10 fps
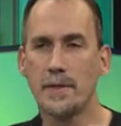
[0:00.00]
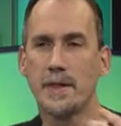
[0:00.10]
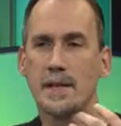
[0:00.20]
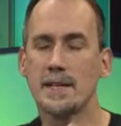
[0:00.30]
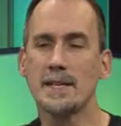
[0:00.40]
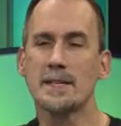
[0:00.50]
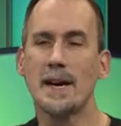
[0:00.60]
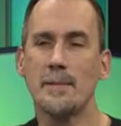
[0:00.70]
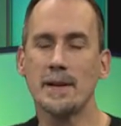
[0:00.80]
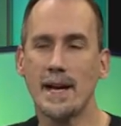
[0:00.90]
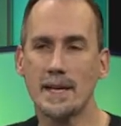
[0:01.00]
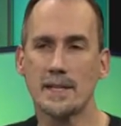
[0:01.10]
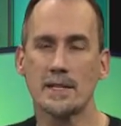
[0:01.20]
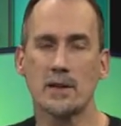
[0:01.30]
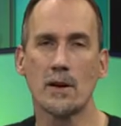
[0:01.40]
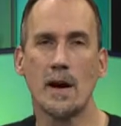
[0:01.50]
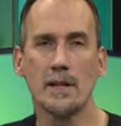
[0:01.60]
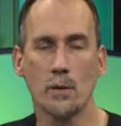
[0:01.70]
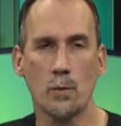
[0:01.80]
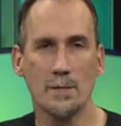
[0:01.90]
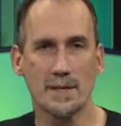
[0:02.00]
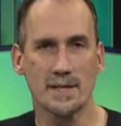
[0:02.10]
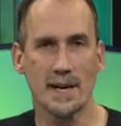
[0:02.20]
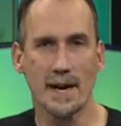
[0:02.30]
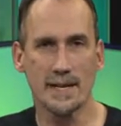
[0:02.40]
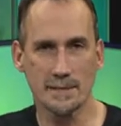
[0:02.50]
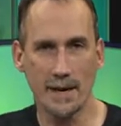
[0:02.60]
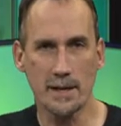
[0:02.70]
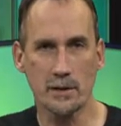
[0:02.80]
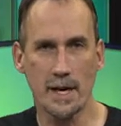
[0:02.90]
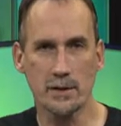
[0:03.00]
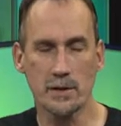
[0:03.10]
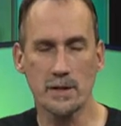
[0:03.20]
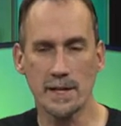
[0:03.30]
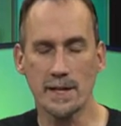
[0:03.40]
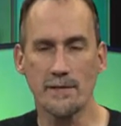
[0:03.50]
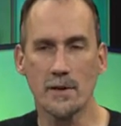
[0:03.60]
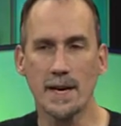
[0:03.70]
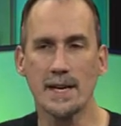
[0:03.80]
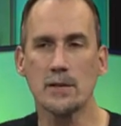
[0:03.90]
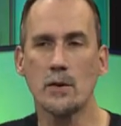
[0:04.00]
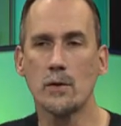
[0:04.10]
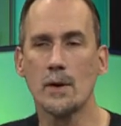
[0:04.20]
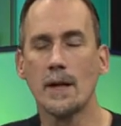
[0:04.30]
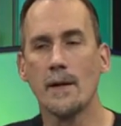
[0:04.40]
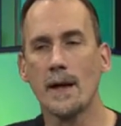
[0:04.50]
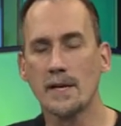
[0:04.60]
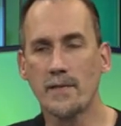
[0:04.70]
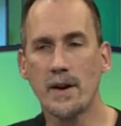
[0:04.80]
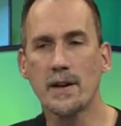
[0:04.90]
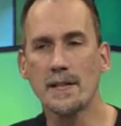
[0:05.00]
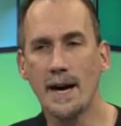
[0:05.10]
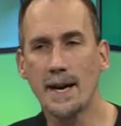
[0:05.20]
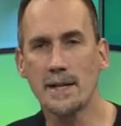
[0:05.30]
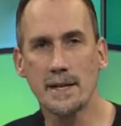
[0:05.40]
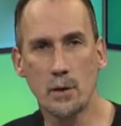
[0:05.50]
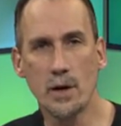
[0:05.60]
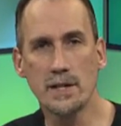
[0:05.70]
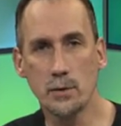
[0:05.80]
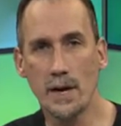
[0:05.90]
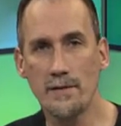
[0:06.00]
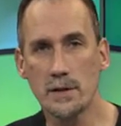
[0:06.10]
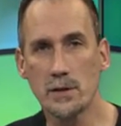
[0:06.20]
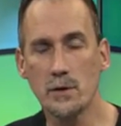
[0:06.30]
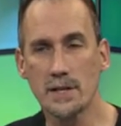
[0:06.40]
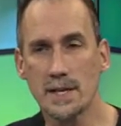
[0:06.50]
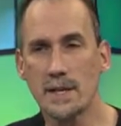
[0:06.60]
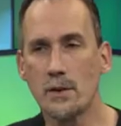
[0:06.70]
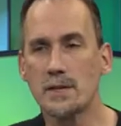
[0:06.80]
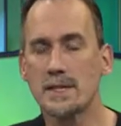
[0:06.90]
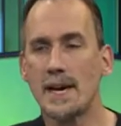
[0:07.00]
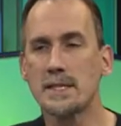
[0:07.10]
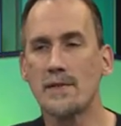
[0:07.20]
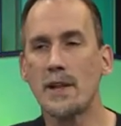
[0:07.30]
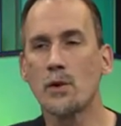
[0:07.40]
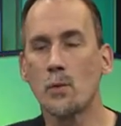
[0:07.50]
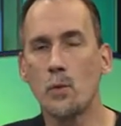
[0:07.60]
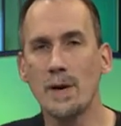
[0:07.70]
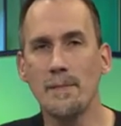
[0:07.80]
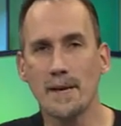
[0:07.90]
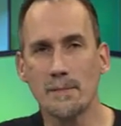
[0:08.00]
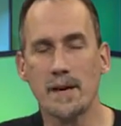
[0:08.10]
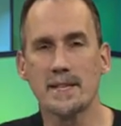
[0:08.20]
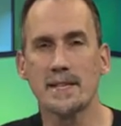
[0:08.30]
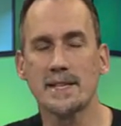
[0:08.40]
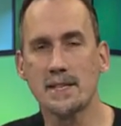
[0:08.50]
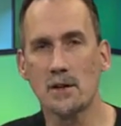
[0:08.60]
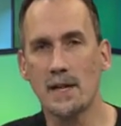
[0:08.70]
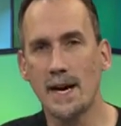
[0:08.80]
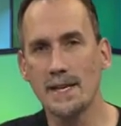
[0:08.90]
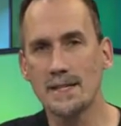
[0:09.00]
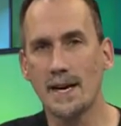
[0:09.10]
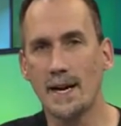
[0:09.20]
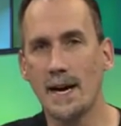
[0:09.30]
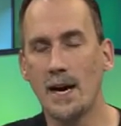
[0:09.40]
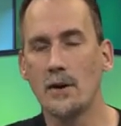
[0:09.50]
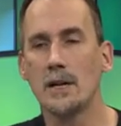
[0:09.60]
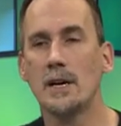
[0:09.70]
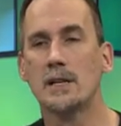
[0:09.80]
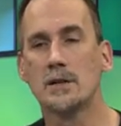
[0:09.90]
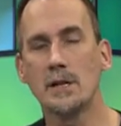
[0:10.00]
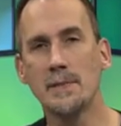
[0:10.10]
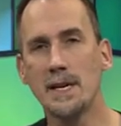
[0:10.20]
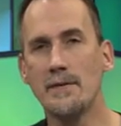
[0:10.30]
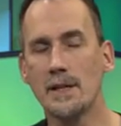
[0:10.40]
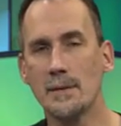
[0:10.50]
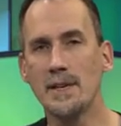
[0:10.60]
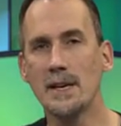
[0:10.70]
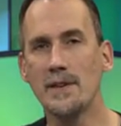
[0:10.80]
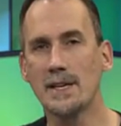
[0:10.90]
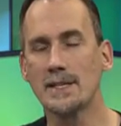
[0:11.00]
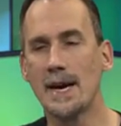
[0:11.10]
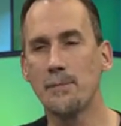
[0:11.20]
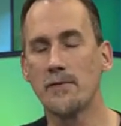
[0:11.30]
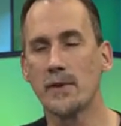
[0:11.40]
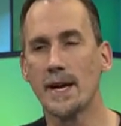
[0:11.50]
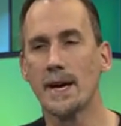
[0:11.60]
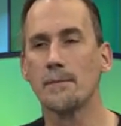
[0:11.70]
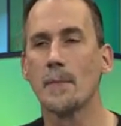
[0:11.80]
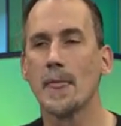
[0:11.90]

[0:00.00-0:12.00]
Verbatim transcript: the least common ancestor on the woman's side is mitochondrial Eve, okay? So yeah. it's very likely, according to evolution, there was lots of other women, but it's just that their lines died out. So let me, yeah. give, it, let me give an example for that.